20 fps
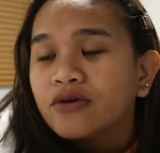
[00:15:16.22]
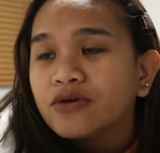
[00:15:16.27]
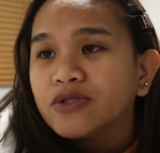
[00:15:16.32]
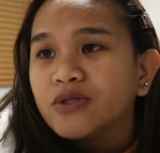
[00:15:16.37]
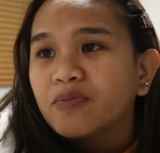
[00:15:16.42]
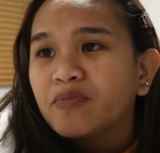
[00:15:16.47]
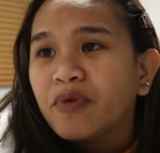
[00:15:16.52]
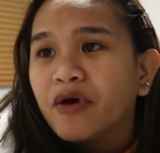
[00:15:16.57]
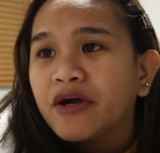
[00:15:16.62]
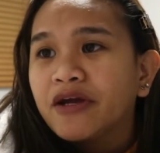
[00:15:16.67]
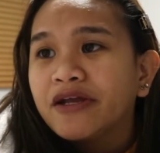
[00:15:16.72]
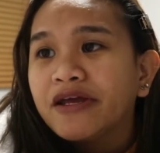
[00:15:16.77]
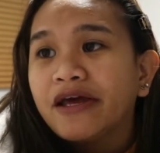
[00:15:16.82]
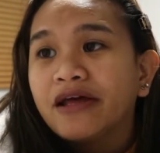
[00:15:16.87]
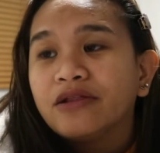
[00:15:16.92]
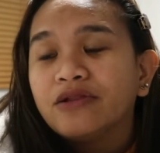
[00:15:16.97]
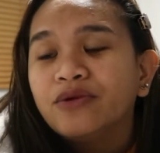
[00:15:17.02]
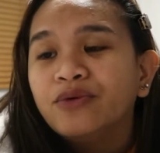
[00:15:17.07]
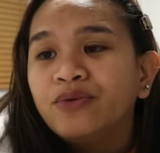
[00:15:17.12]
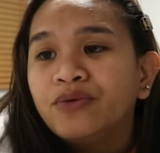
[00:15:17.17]
There was a party
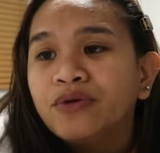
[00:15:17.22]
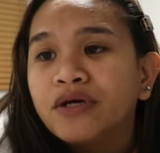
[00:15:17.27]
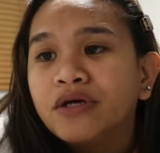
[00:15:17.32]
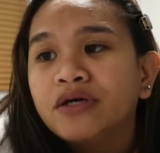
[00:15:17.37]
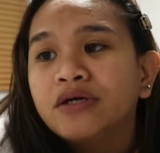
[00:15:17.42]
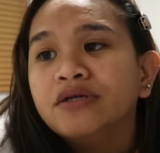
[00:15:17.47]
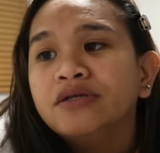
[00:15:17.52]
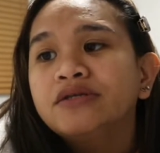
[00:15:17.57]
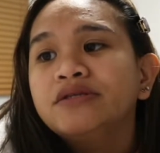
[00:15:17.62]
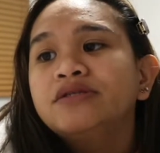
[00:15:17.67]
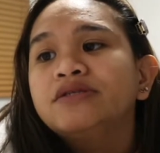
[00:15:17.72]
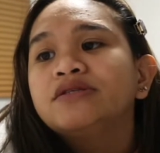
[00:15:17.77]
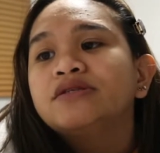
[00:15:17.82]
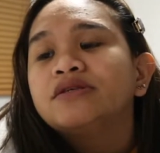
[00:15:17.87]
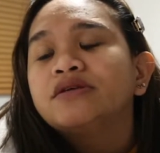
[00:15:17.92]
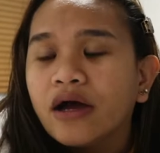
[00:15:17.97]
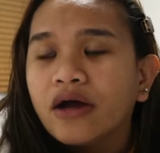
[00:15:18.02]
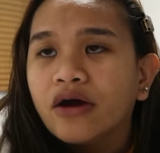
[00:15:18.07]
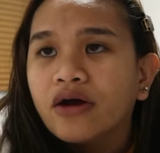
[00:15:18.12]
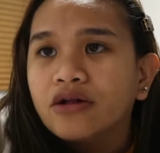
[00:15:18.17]
at Luna's.
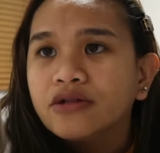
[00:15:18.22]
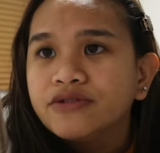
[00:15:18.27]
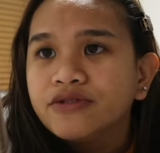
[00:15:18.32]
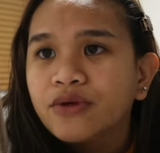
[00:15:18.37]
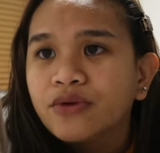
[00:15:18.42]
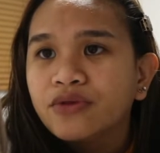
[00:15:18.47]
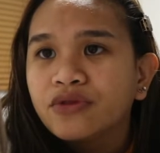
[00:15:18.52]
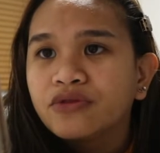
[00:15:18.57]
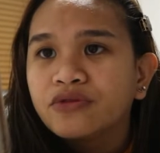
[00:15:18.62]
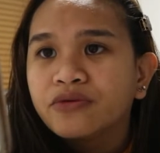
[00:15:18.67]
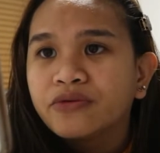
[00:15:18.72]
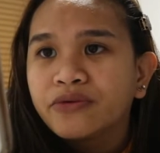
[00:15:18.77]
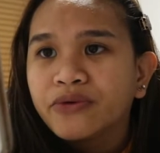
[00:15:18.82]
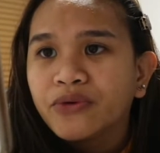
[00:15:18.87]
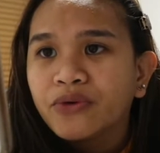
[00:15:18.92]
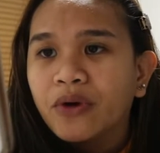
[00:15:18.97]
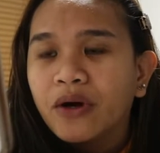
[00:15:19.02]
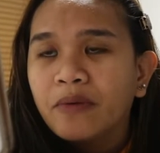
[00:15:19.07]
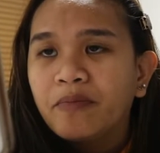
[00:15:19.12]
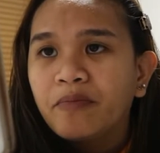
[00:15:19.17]
I also
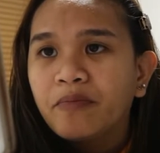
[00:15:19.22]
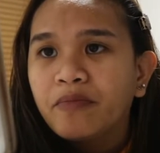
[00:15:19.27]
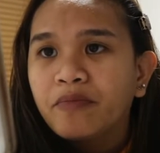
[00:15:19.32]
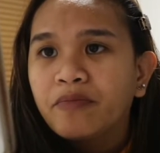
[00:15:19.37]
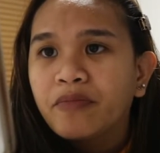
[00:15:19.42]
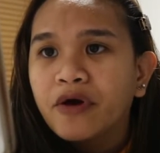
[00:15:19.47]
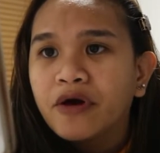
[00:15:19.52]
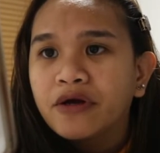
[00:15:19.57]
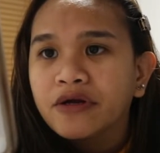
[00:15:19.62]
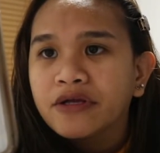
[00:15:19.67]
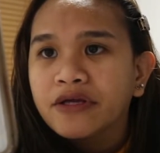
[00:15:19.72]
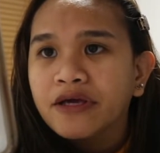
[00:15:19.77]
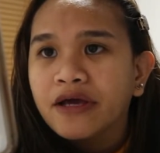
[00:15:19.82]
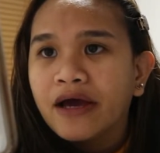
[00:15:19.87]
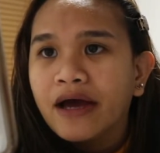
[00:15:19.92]
threw a party